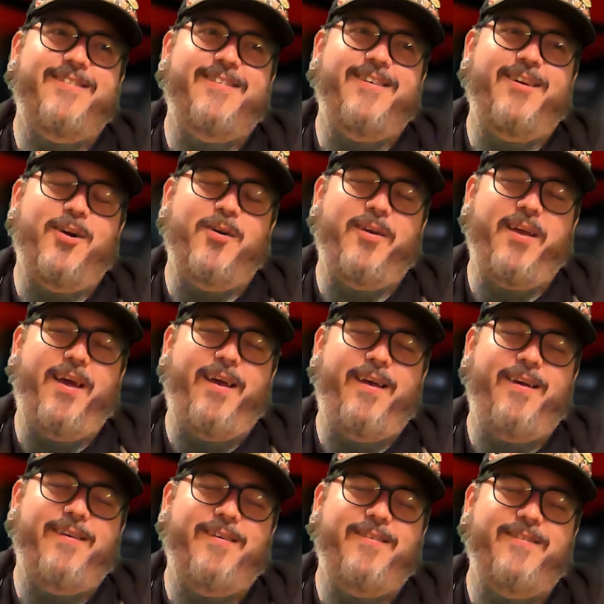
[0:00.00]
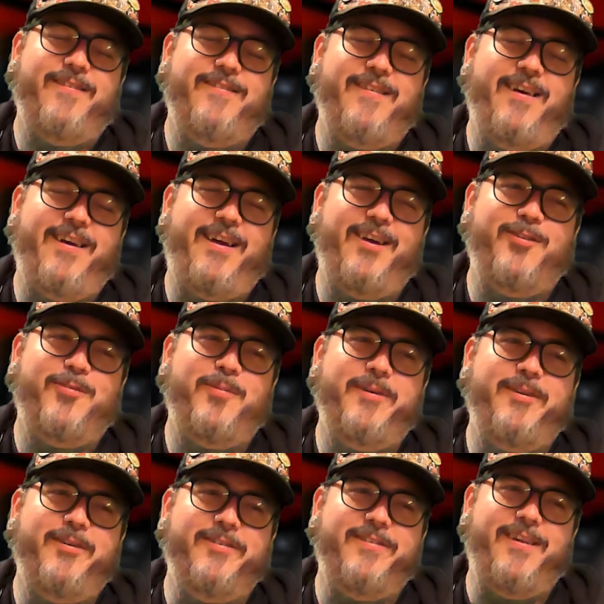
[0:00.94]
Okay. I guess we'll
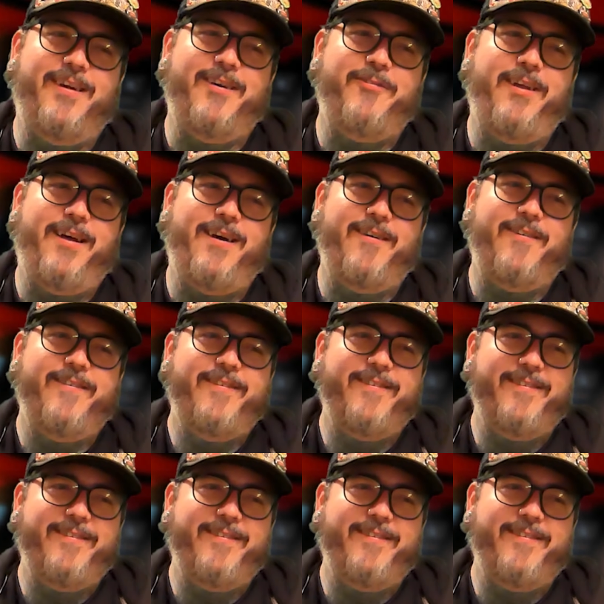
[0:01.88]
do stuff now.